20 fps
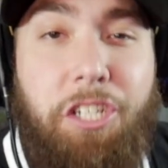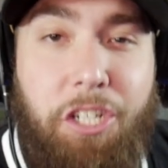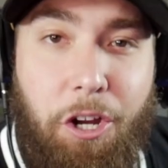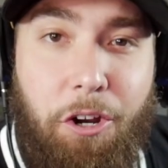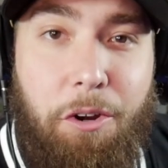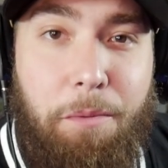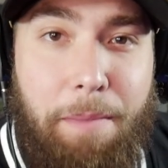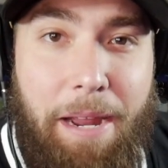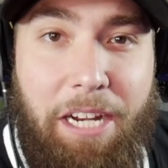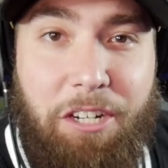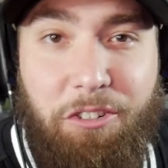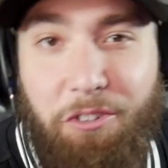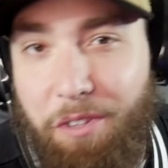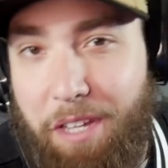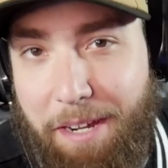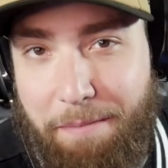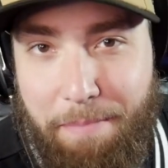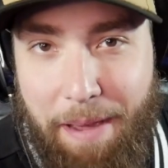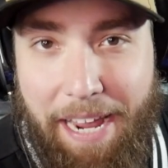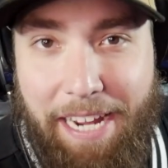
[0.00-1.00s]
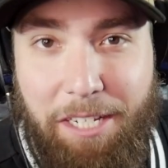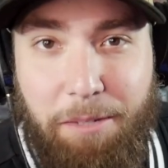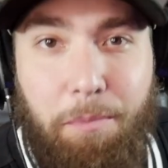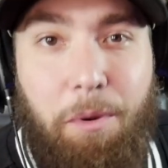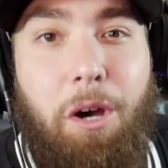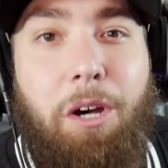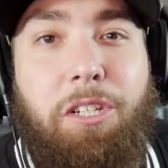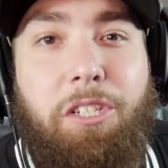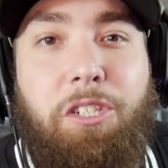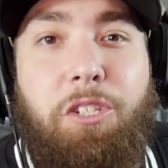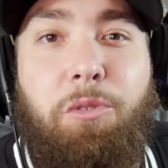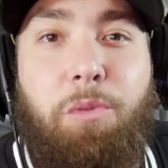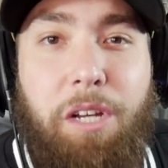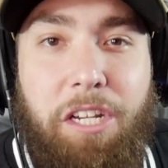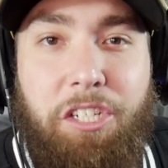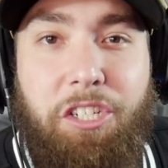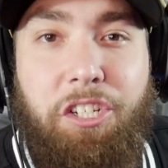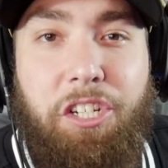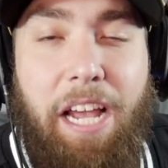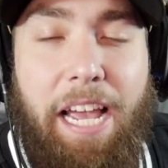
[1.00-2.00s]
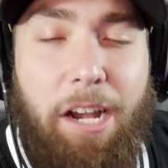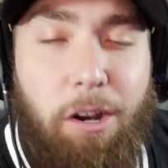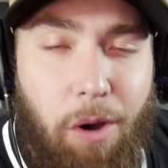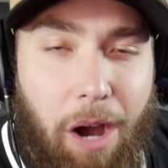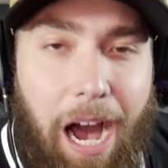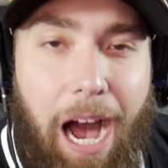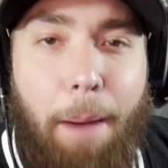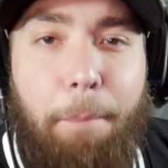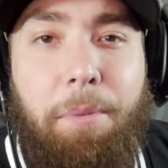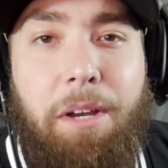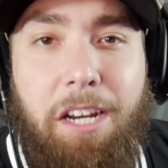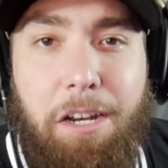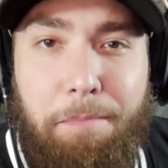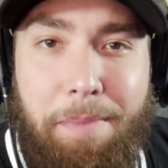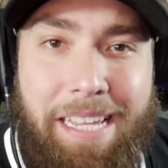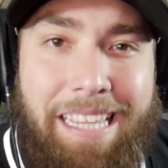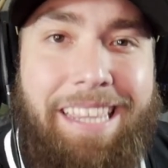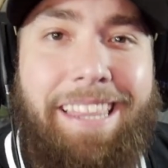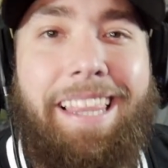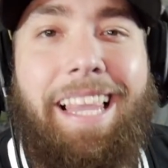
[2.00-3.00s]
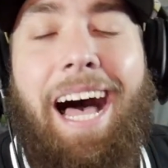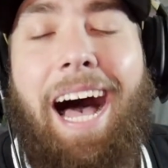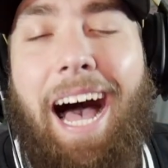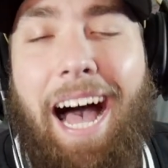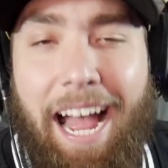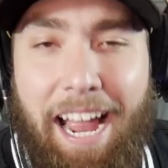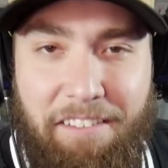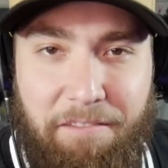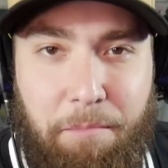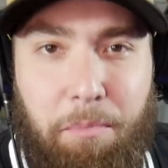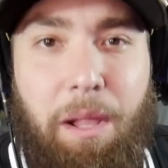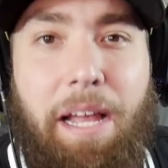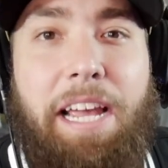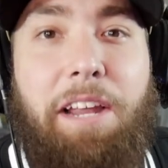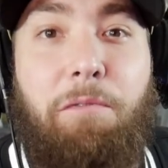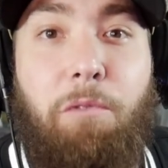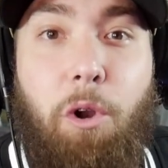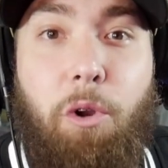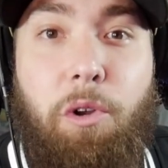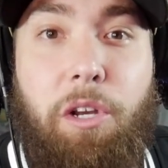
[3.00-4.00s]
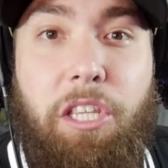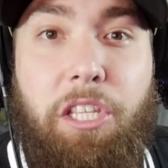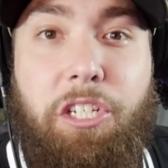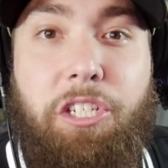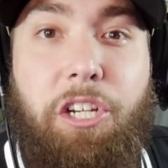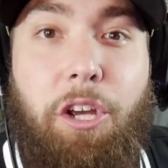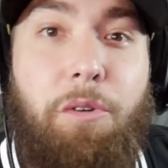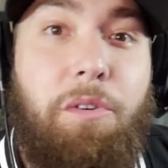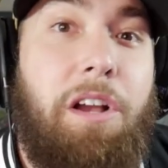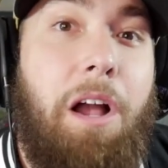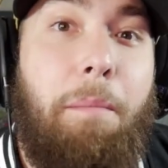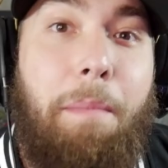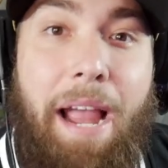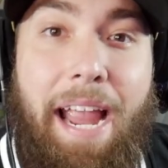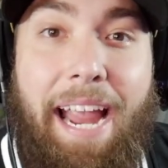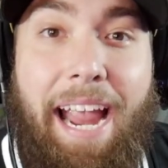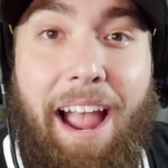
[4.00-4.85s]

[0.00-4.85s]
go to Major League Baseball's Twitch channel. I'm gonna be live playing Road to the Show. Come hang